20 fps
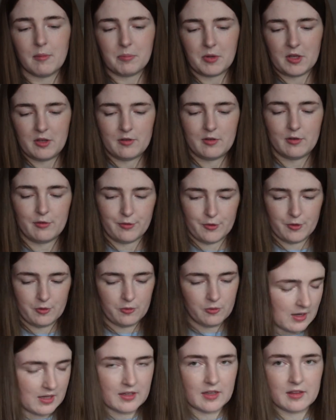
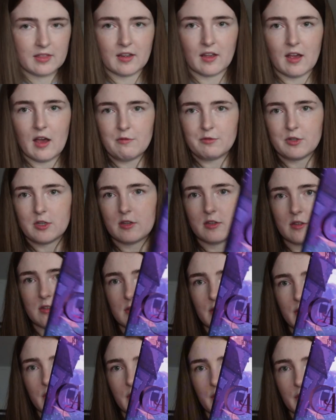beautiful. And then the
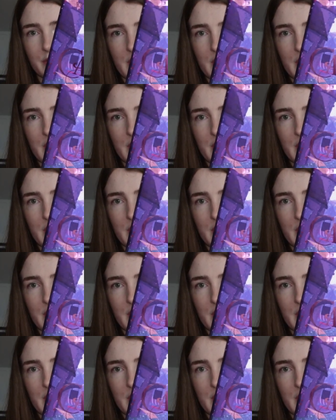covers of